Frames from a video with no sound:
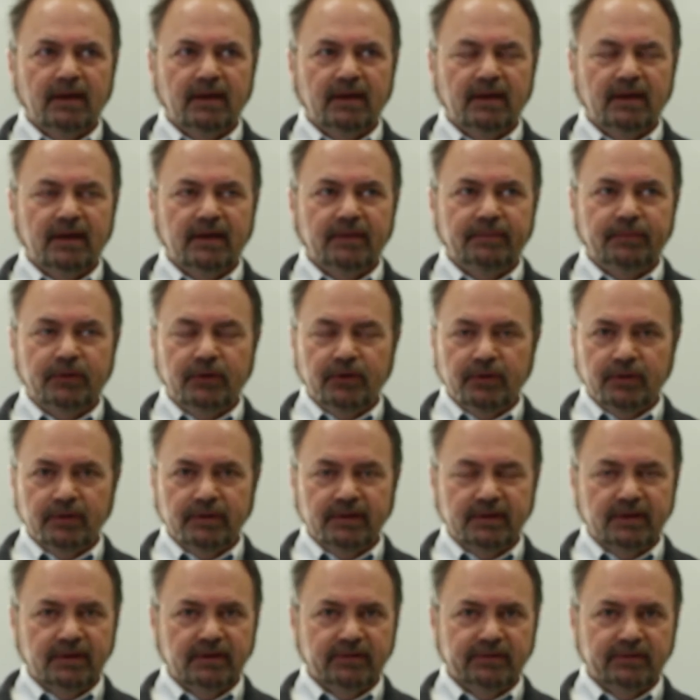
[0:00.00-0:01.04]
a
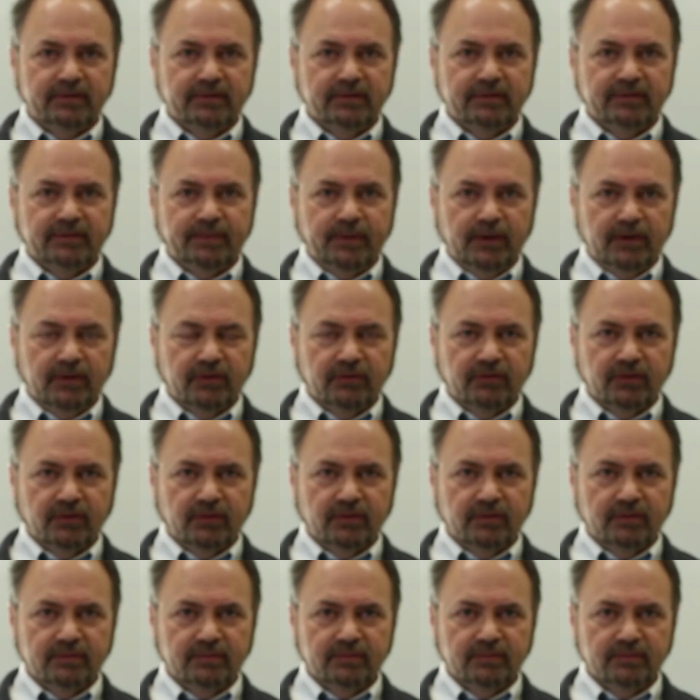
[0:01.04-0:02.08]
purely
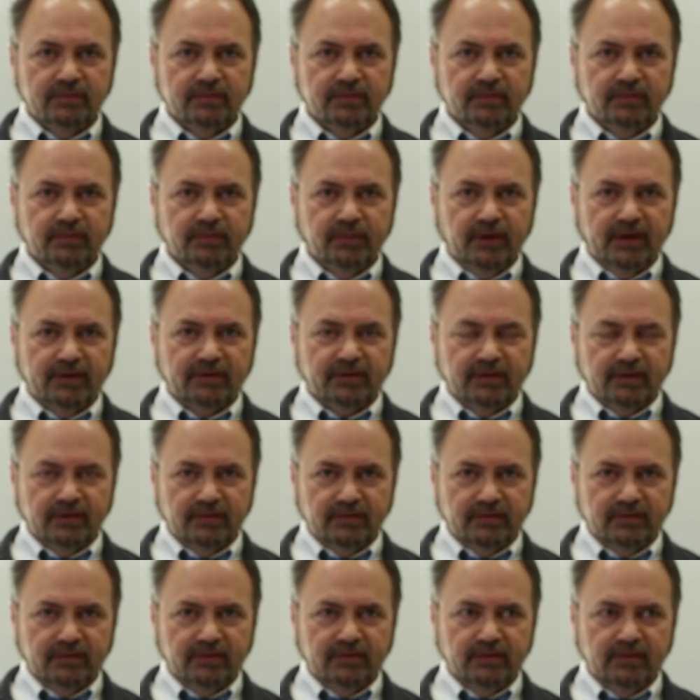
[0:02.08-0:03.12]
spiritual
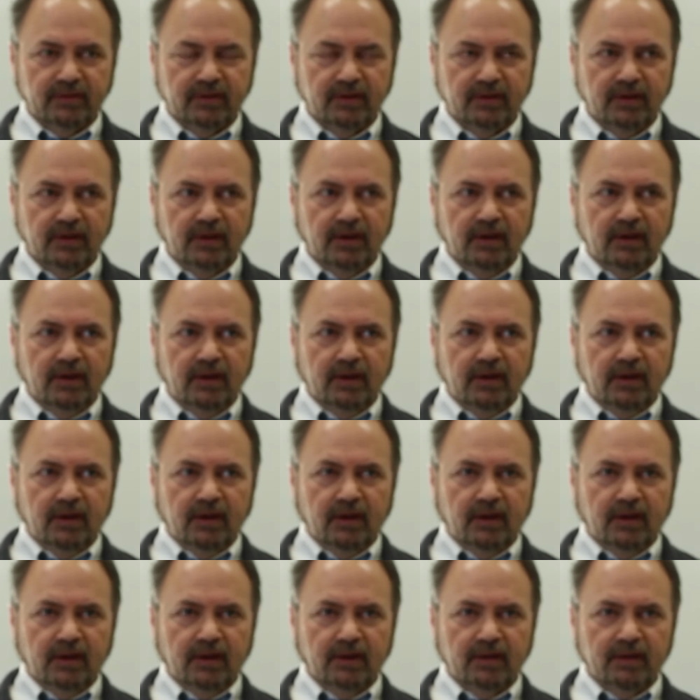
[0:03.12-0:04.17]
presence.
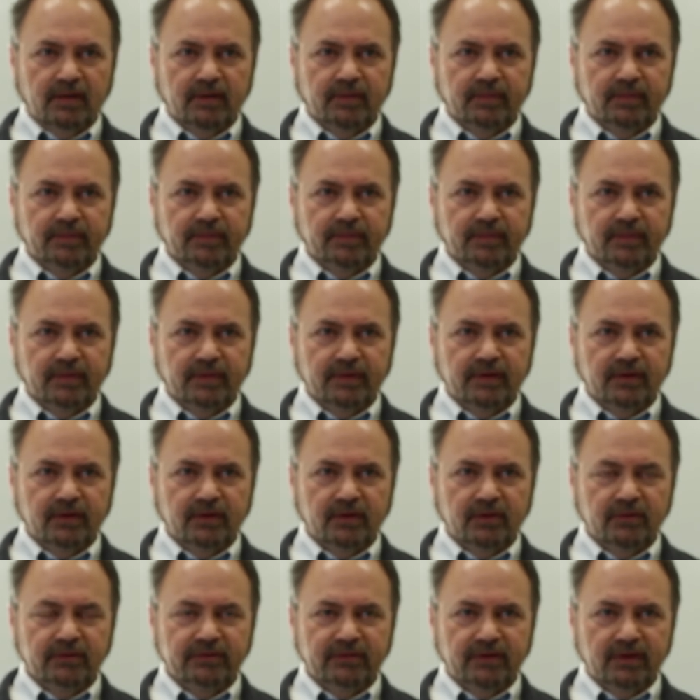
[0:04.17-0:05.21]
The
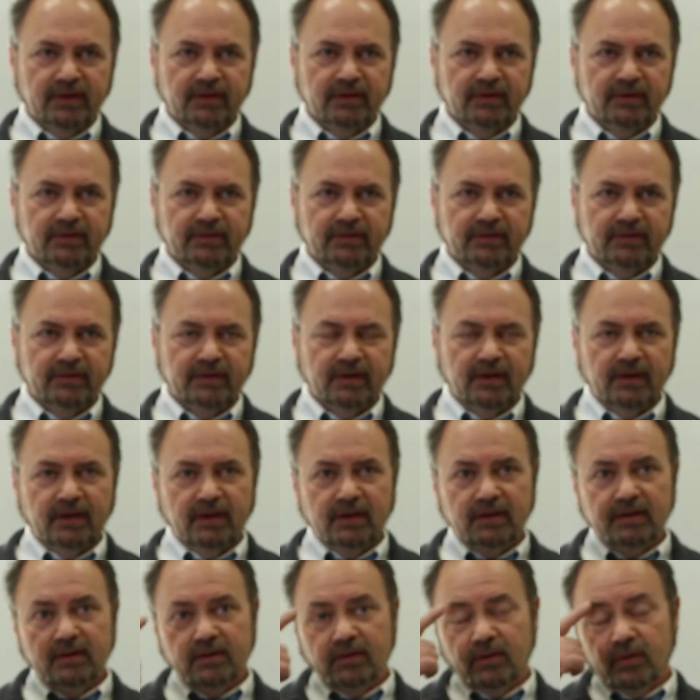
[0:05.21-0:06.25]
ghost is
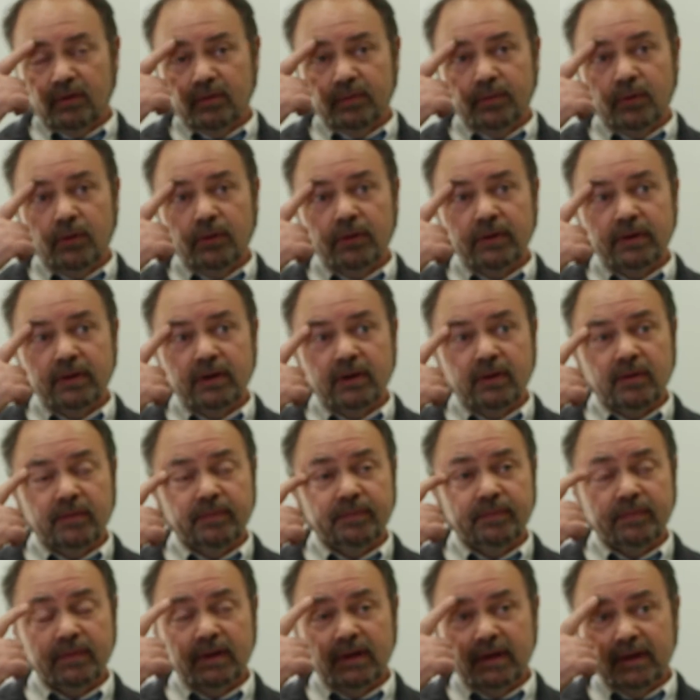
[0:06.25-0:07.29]
incorporeal.
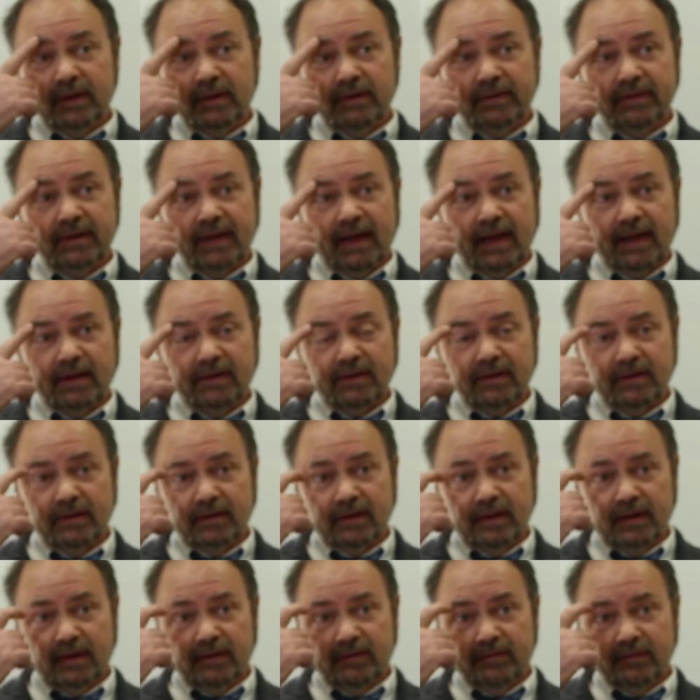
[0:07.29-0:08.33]
He is not
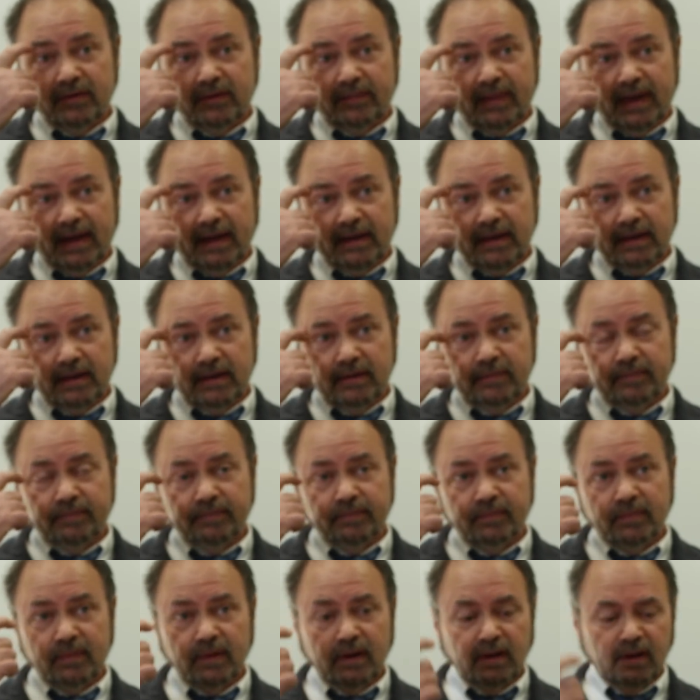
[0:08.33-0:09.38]
of the body.
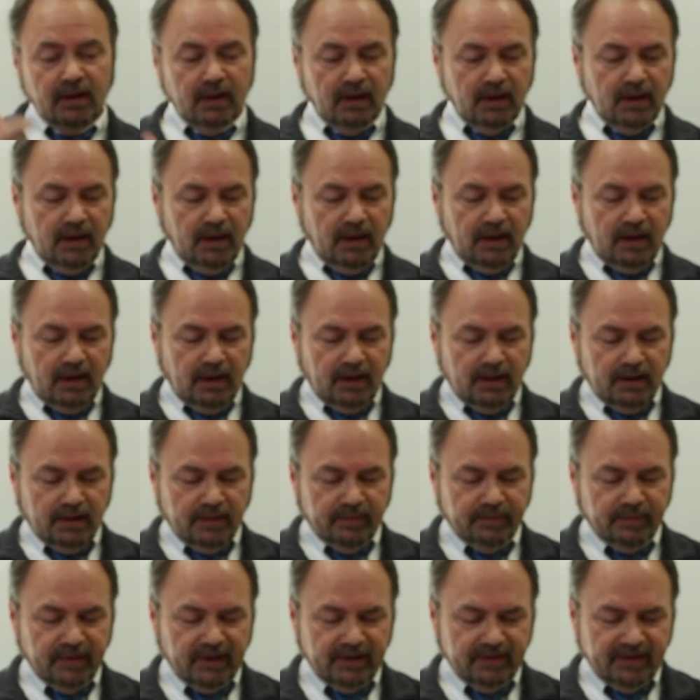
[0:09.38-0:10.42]

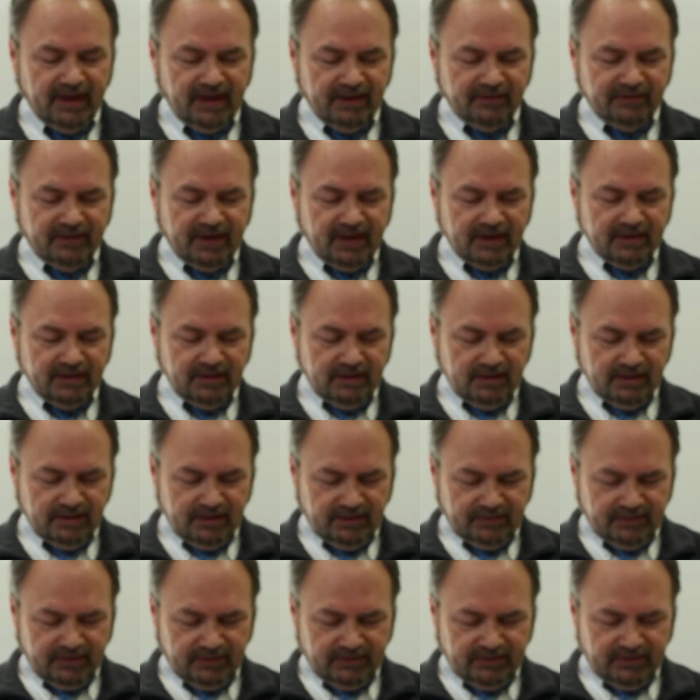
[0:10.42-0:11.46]
That fact in and
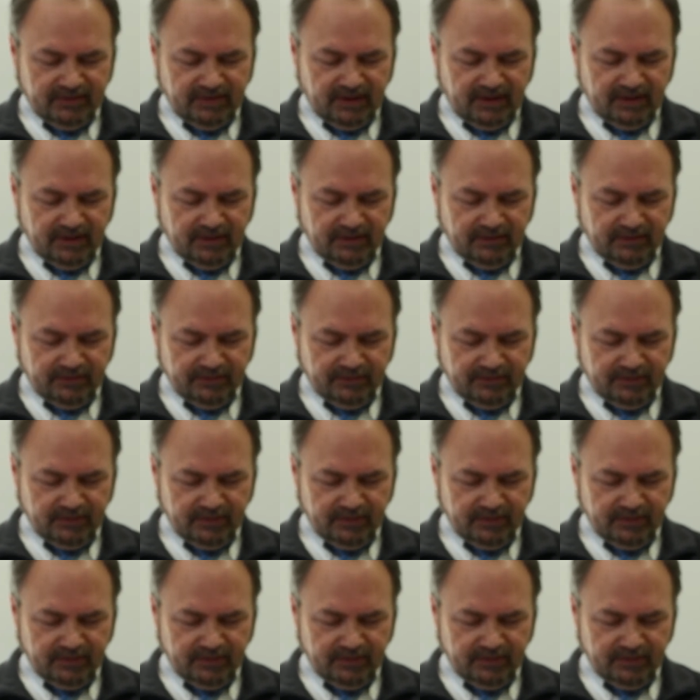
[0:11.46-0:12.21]
of itself